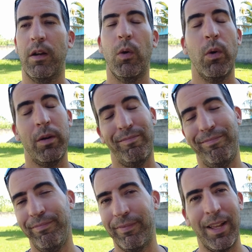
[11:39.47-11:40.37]
oh,
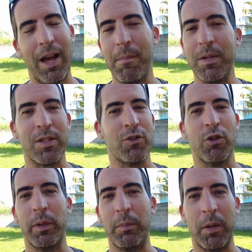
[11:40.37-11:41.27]
I'm missing
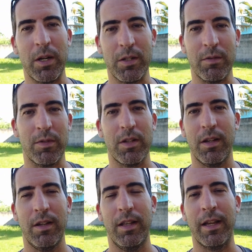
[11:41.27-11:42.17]
so many positives.
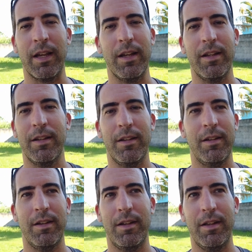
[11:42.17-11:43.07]
Like
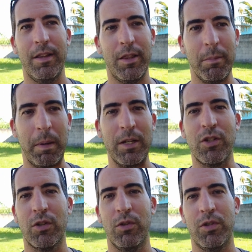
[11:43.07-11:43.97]
the
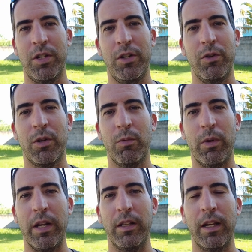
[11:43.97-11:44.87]
bicycles here you can
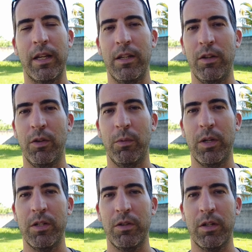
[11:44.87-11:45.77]
rent, like the
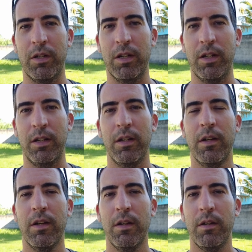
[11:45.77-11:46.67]
ones you can
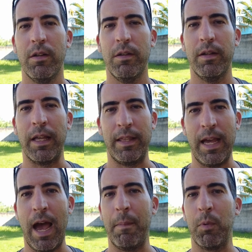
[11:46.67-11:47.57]
get the
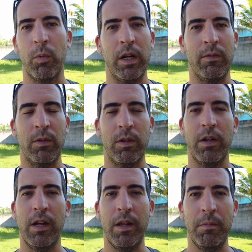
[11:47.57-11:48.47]
app or whatever
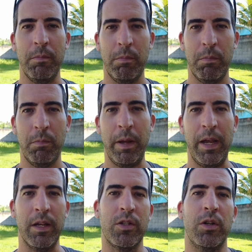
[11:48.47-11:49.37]
and
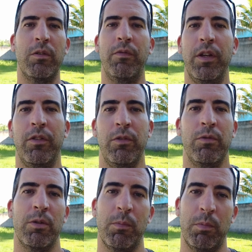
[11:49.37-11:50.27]
pay a certain fee to
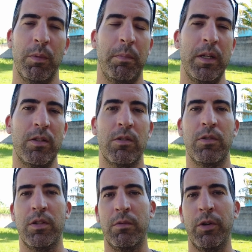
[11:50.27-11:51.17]
use the
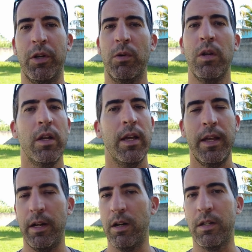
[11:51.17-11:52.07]
bicycles in Rio.
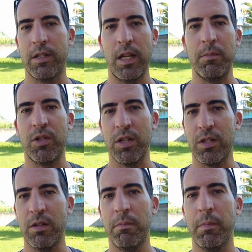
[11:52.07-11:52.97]
Here, same
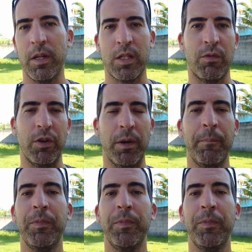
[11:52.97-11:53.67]
system, but it's free.